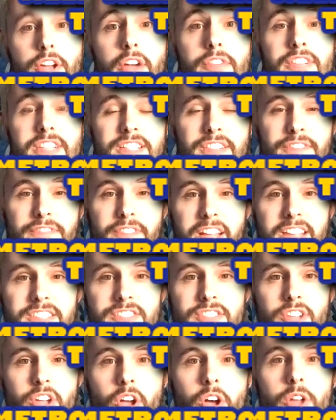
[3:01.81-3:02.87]
of a
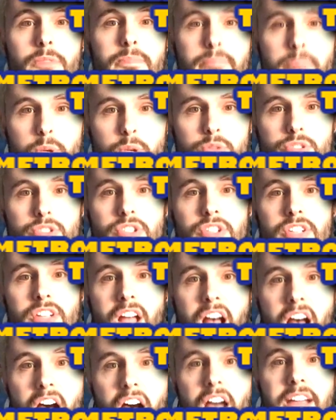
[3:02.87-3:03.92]
Defense Curl boosted
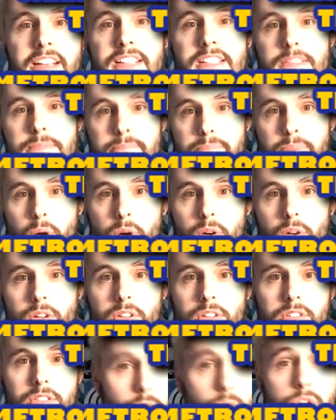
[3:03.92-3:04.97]
Ice
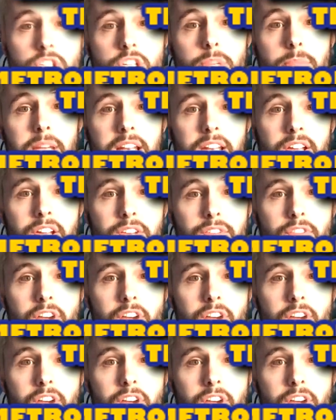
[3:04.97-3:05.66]
Ball, which can be learned